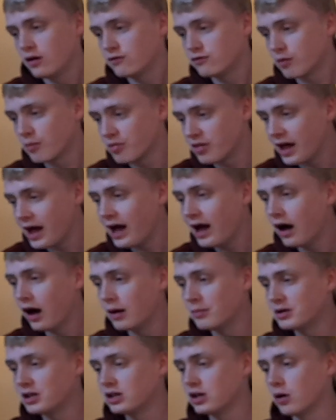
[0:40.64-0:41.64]
From there,
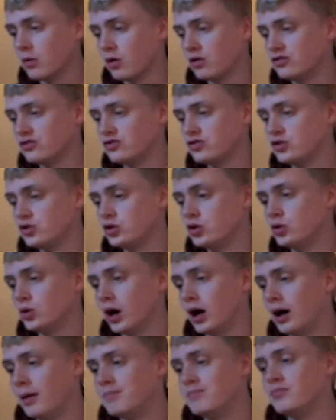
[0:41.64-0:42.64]
I'm going to go on
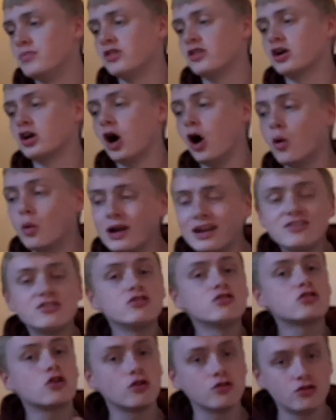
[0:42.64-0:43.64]
to the
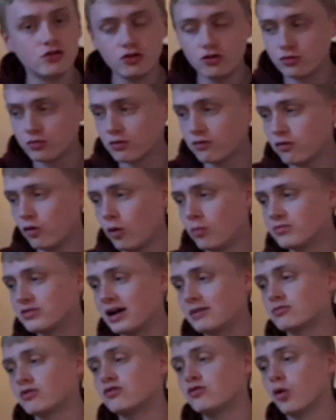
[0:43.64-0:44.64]
Coalition's constitutional reforms
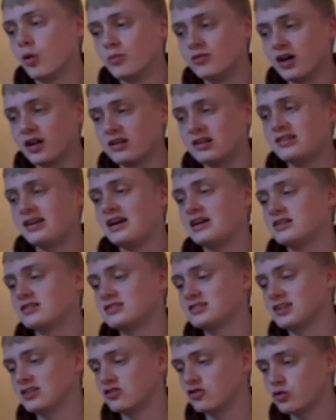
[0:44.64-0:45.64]
and reforms undertaken
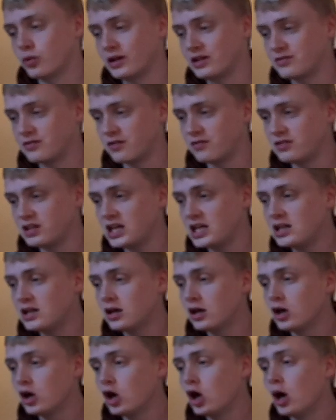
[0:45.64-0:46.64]
since 2015.
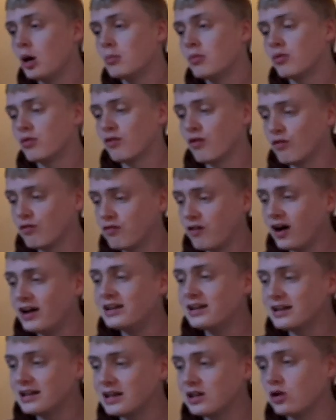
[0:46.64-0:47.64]
We're
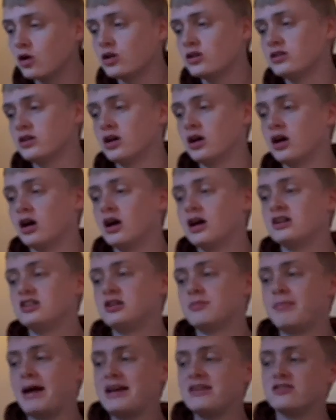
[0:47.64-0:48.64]
finally looking at
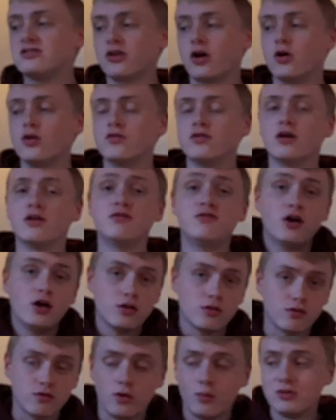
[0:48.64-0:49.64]
debates over
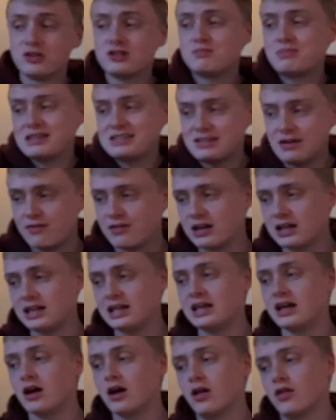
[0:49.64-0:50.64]
further reforms,
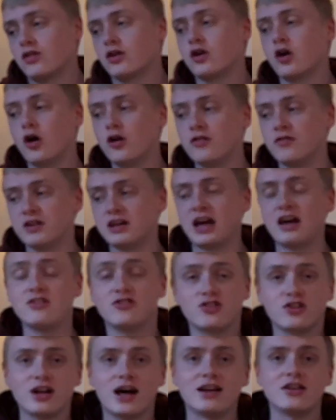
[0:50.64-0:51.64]
specifically the
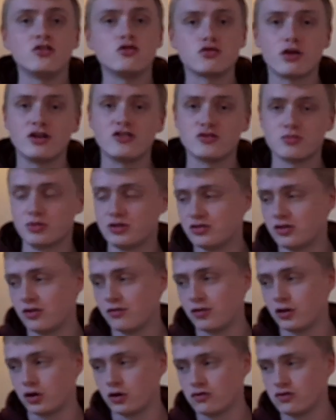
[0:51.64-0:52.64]
codification and entrenchment
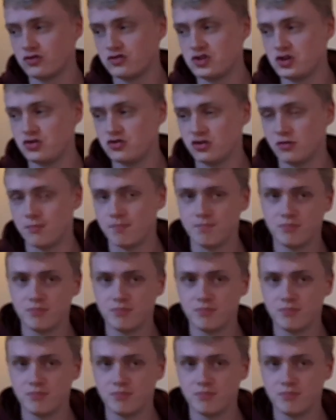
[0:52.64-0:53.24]
of the Constitution.